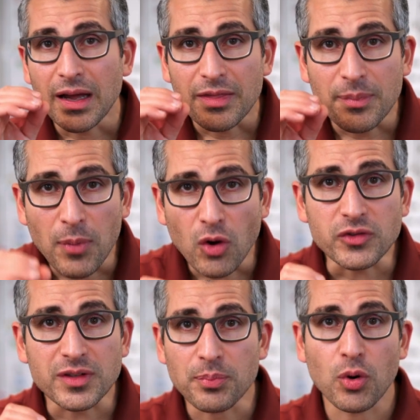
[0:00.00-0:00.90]
The most
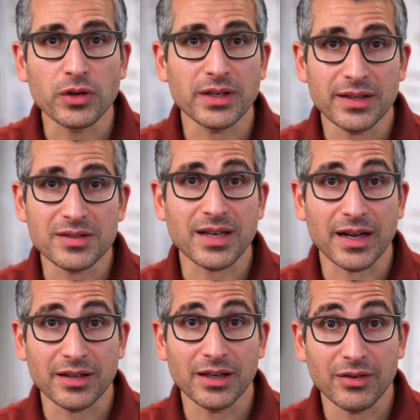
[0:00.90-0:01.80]
important insight
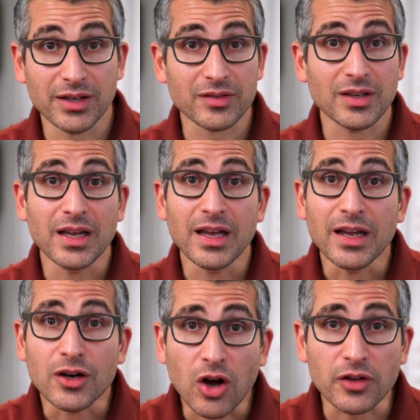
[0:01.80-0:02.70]
here is
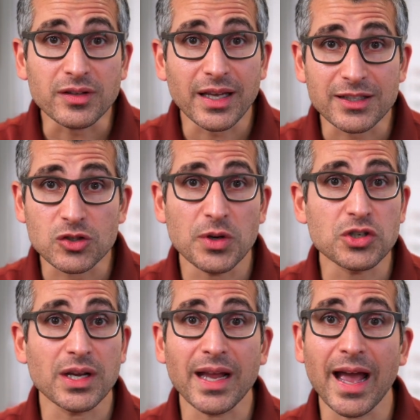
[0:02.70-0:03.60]
context
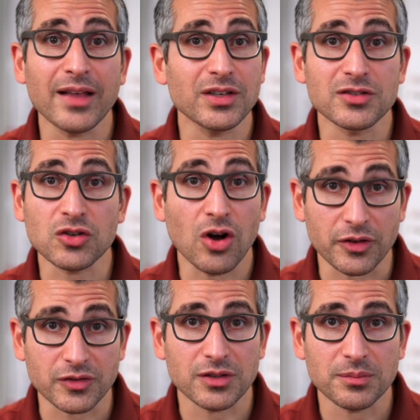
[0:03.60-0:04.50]
switching has its
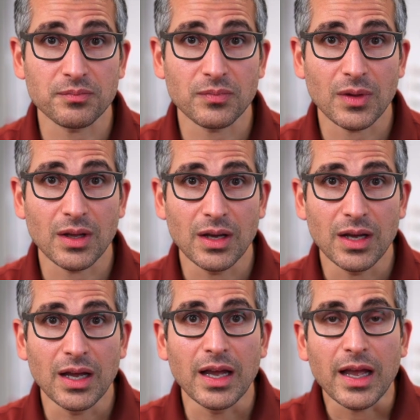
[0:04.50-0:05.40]
cost.
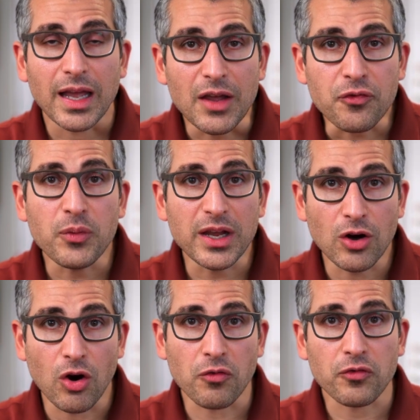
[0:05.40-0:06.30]
If we
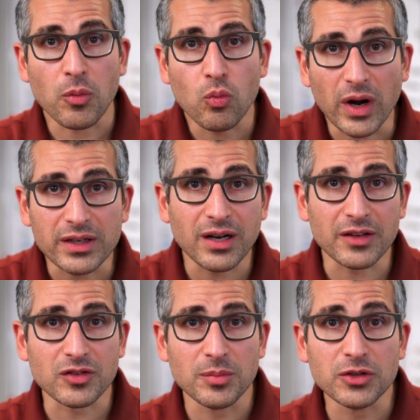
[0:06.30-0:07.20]
go from one
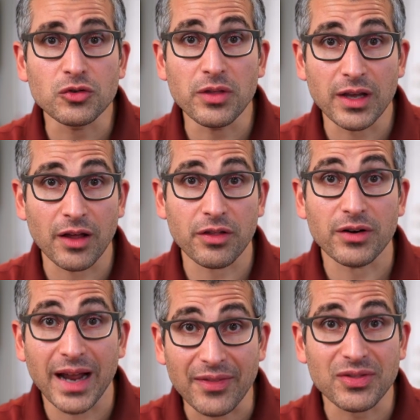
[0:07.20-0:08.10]
customer to the other
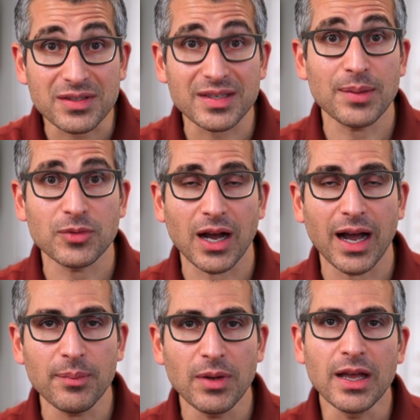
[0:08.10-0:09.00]
at the same
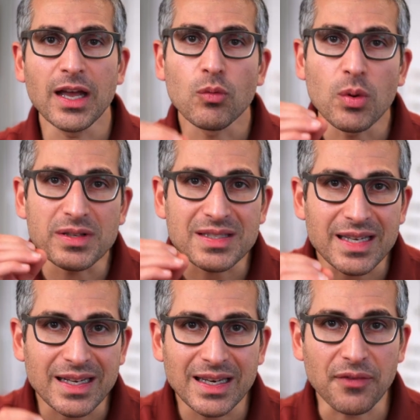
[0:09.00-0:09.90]
time, we will
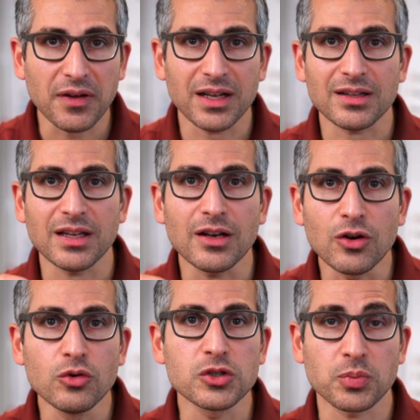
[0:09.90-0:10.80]
significantly
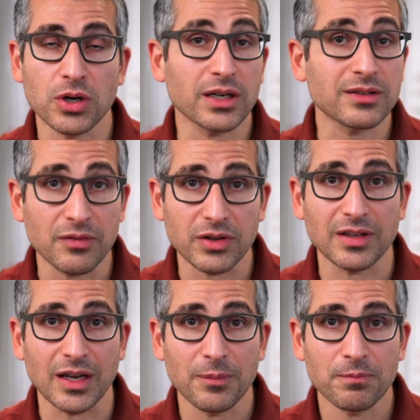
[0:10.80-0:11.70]
lose
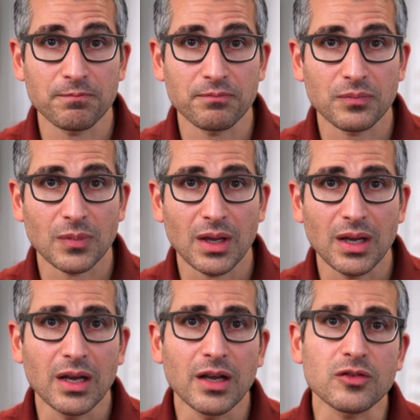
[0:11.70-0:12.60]
productivity.
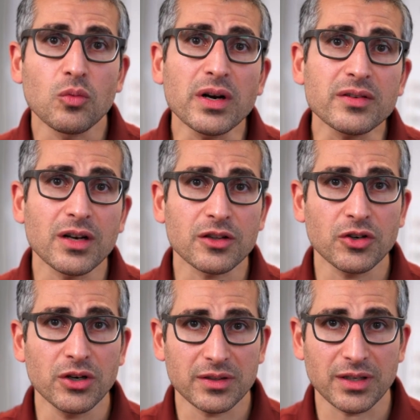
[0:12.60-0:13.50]
So what is an
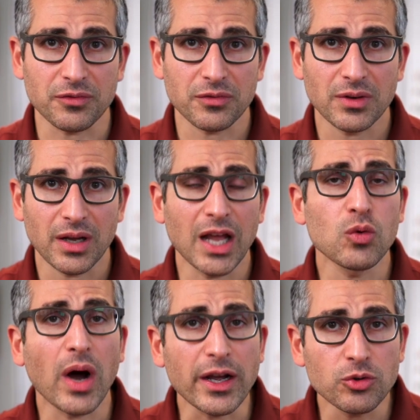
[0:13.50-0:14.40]
alternative? And
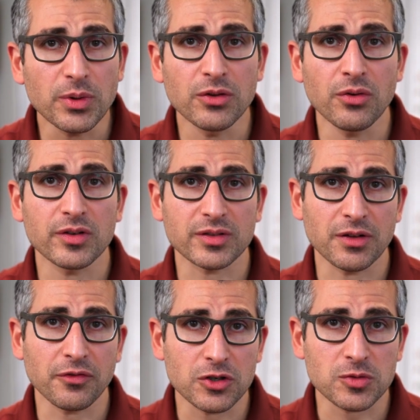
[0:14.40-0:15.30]
why do we do this in the
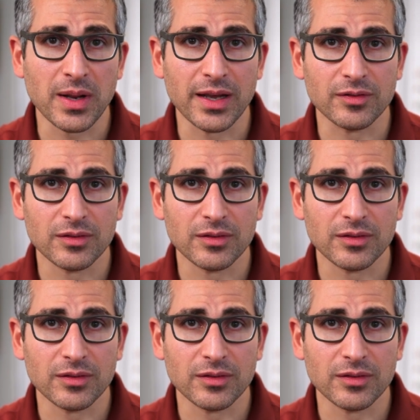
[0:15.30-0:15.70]
first place?